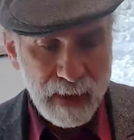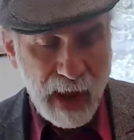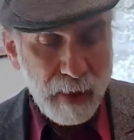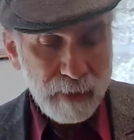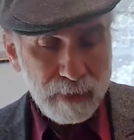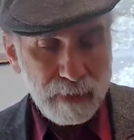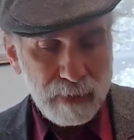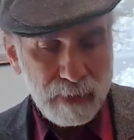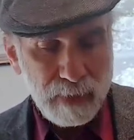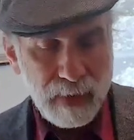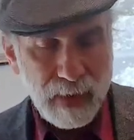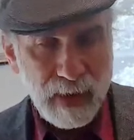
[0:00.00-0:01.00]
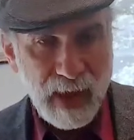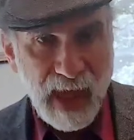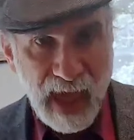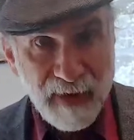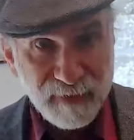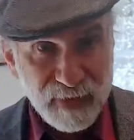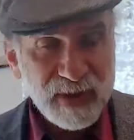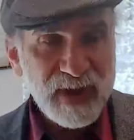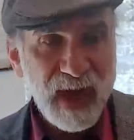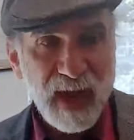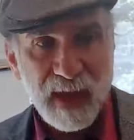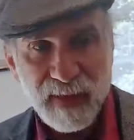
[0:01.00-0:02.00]
Now, after
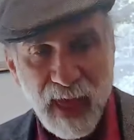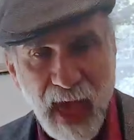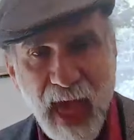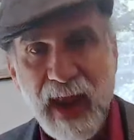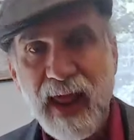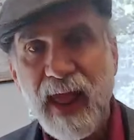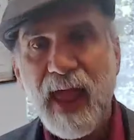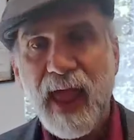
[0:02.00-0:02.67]
saying that,